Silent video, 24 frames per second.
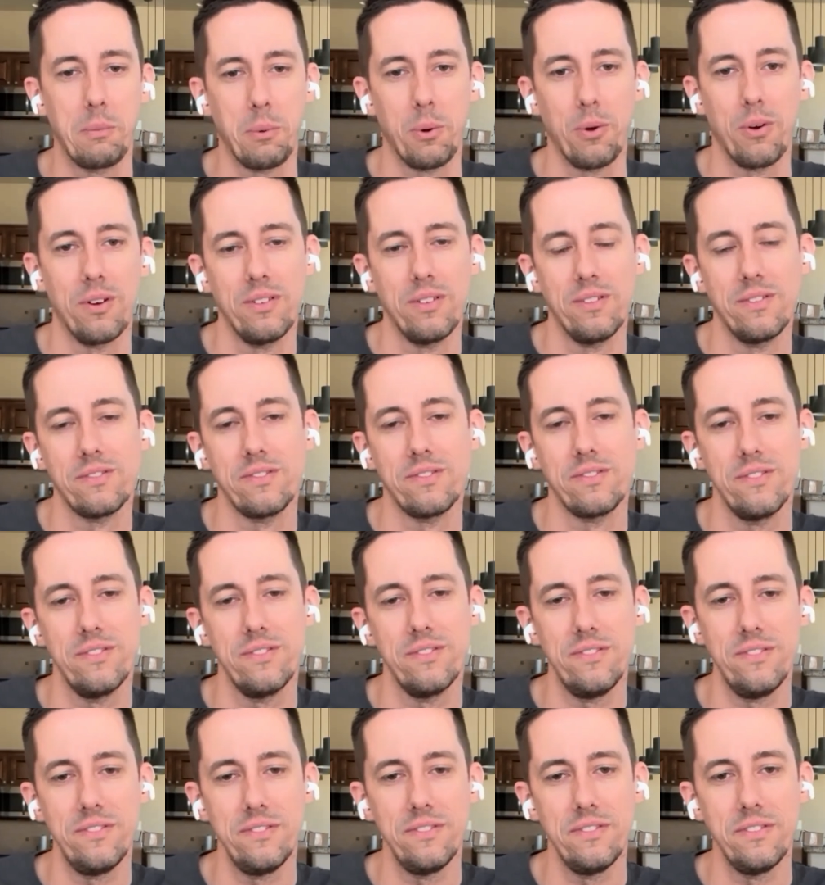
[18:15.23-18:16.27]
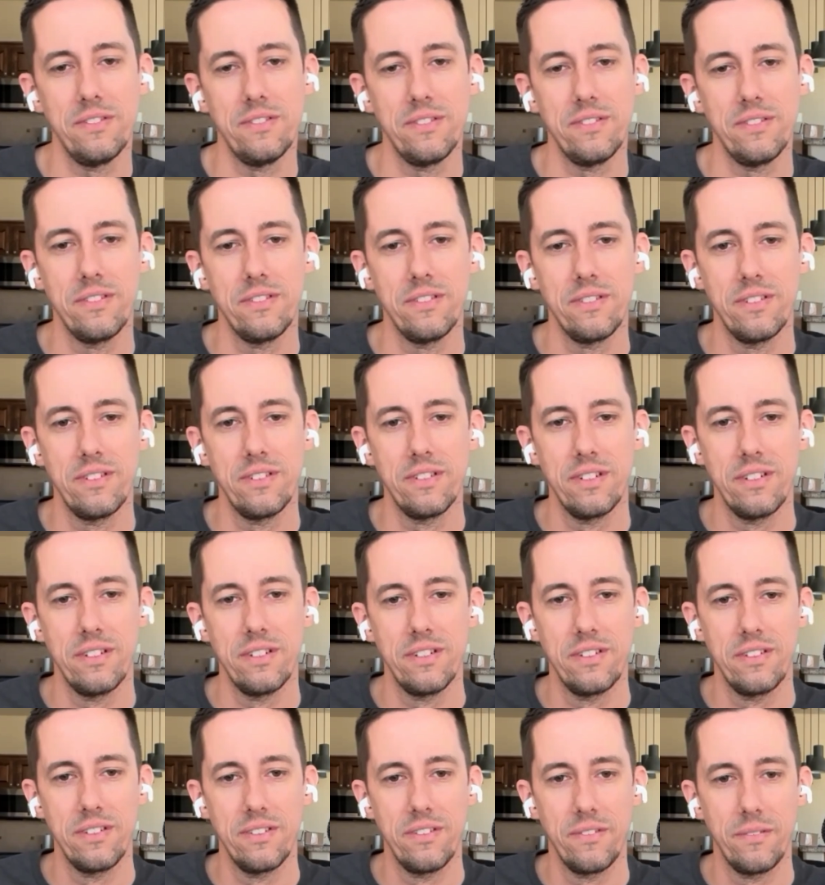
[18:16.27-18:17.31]
Is that 24 a year? What
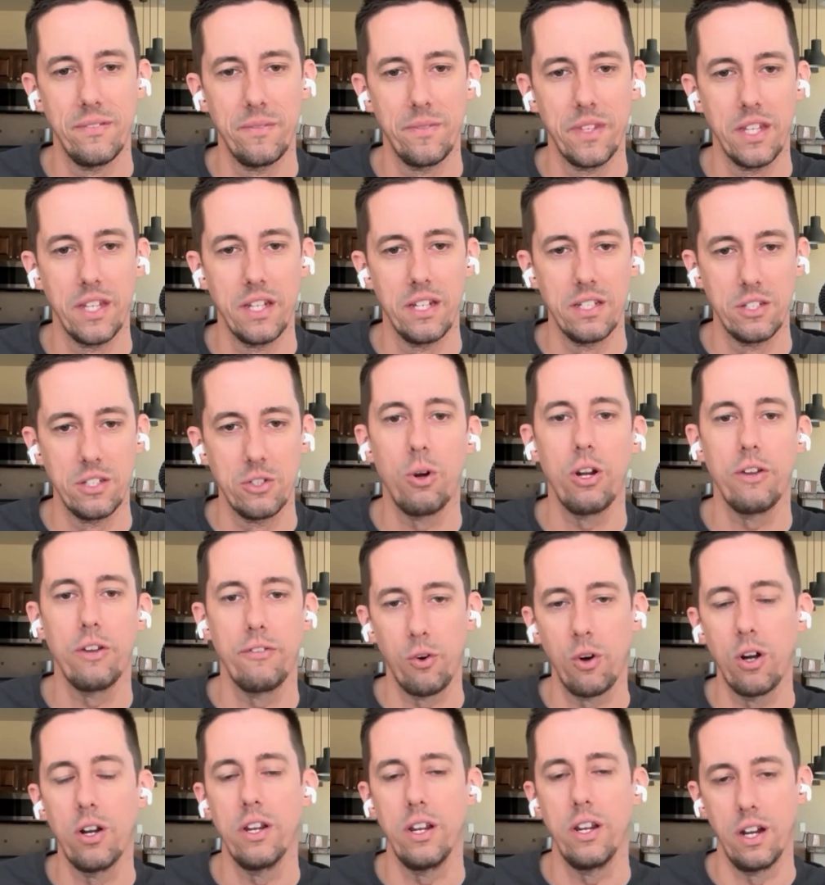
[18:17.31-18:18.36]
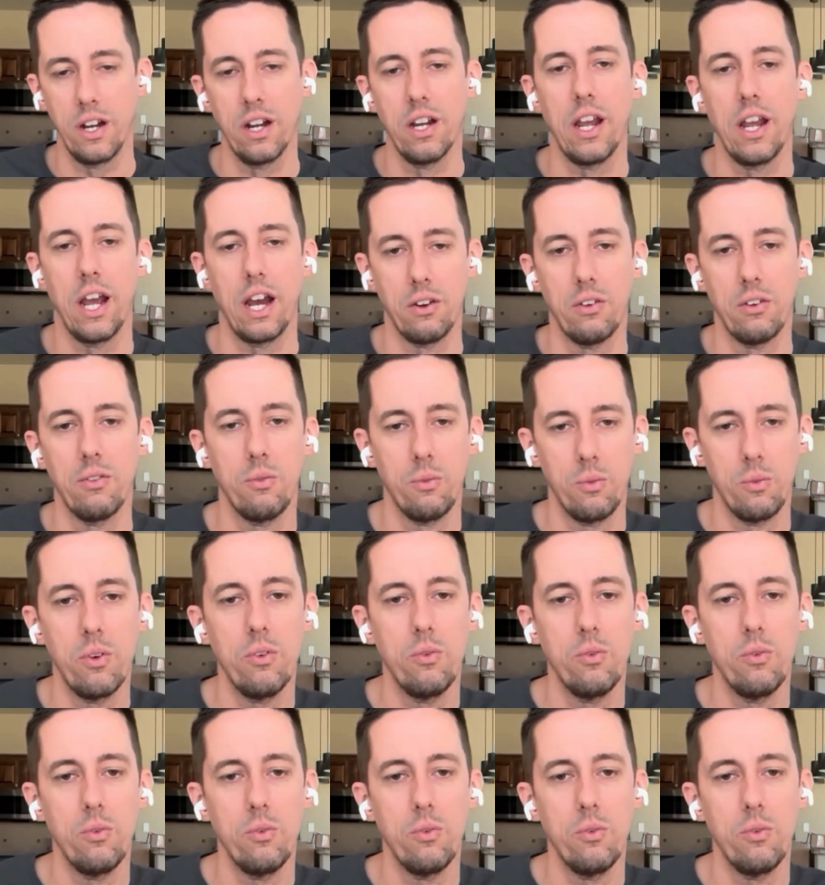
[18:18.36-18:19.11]
is your 24 a year? Yeah.